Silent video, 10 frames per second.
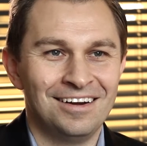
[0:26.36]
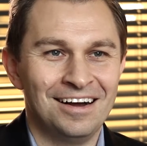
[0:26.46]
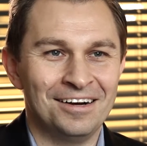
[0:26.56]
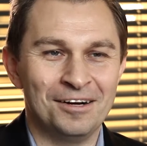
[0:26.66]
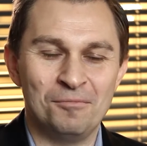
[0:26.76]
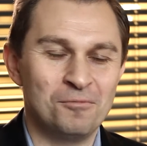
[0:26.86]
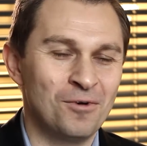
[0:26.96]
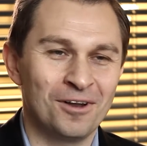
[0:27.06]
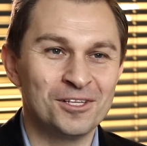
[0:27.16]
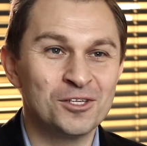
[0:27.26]
Um,
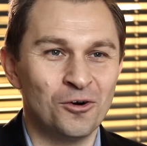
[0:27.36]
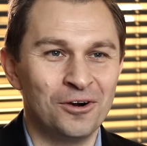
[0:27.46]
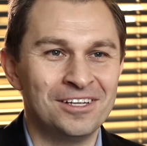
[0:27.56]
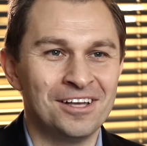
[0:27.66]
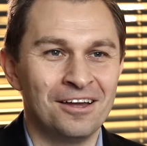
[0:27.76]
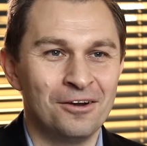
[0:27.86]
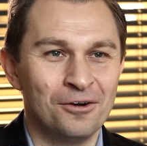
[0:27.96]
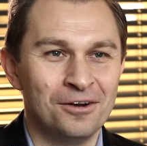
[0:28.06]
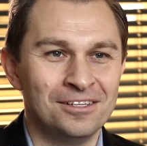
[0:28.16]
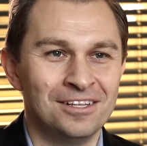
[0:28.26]
one of the stories I
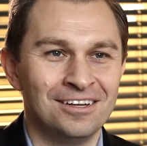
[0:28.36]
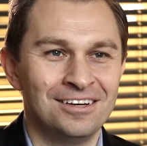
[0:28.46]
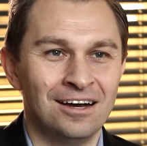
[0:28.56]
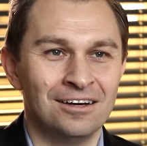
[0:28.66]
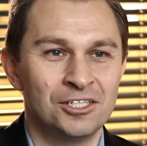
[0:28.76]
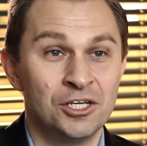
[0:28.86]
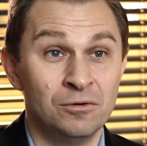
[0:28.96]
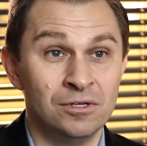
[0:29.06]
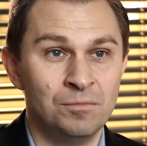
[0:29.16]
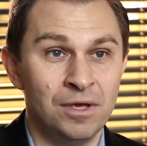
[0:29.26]
heard is that uh, she
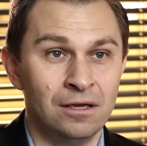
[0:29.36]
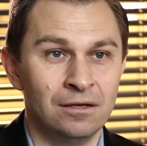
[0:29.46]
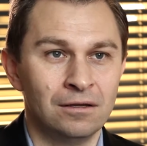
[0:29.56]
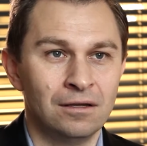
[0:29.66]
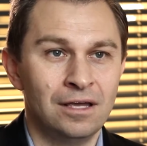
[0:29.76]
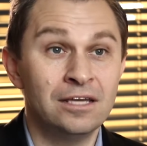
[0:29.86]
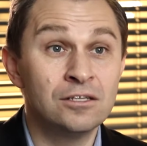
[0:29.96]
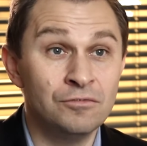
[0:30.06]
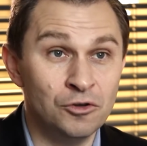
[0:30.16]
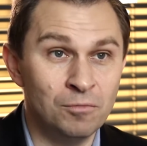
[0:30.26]
was being
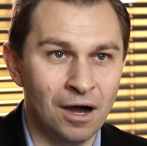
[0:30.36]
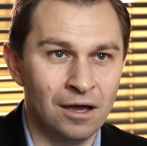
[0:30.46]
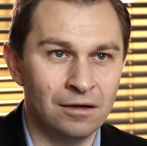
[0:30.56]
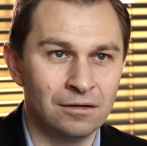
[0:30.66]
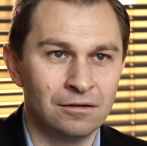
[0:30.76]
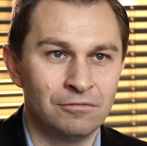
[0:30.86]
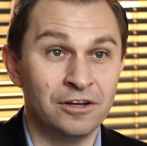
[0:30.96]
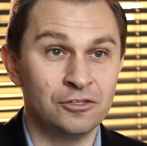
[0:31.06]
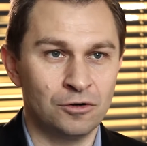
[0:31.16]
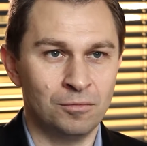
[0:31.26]
interviewed by a
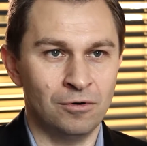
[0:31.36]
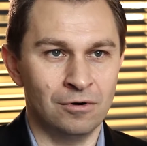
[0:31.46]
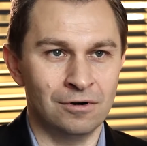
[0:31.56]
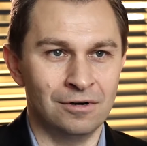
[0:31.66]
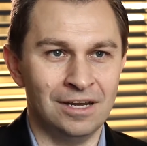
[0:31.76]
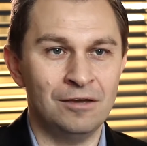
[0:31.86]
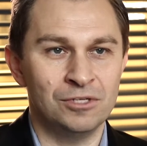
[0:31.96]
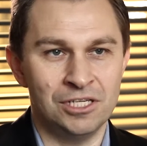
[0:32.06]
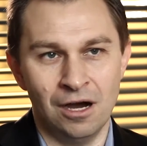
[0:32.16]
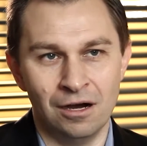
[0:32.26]
French reporter, and he
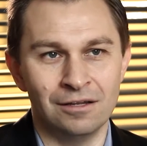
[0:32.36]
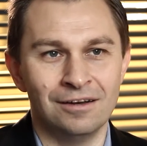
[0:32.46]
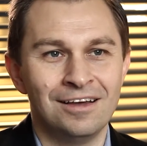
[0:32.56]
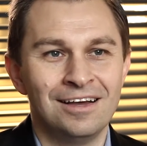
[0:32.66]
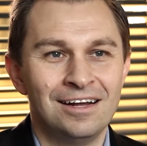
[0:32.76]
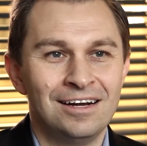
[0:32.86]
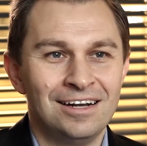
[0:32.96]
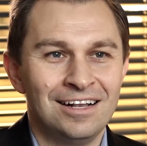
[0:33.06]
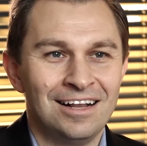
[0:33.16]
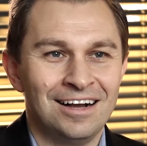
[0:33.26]
was young, and
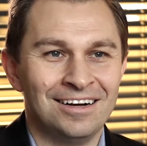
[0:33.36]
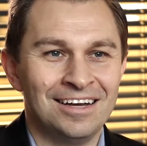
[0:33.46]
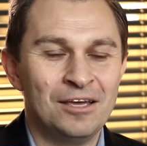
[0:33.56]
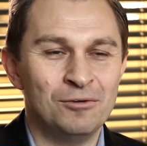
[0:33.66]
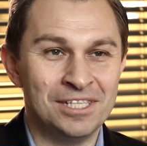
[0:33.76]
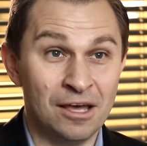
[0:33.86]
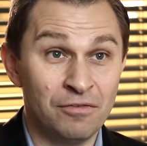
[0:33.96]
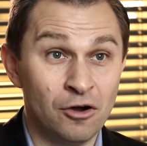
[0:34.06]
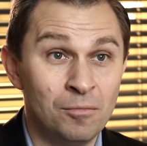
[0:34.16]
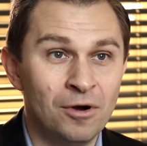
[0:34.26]
uh, he was there
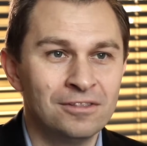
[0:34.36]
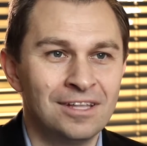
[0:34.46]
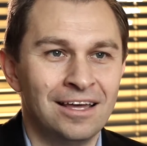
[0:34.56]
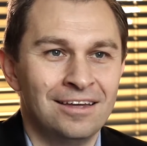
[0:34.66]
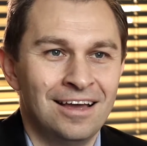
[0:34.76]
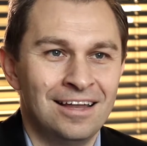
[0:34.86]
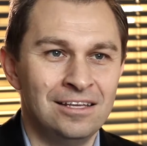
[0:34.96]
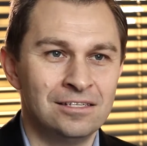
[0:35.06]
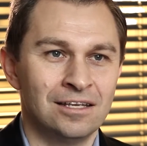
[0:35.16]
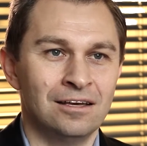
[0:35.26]
for her birthday, and he
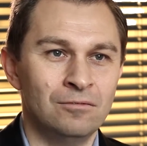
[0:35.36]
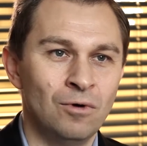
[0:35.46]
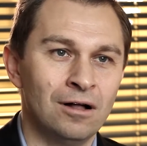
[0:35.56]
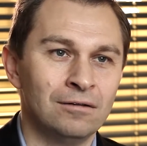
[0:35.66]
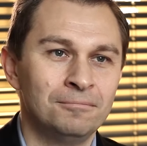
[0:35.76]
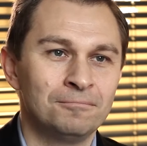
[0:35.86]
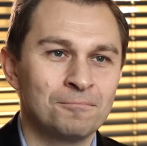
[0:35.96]
said, Well,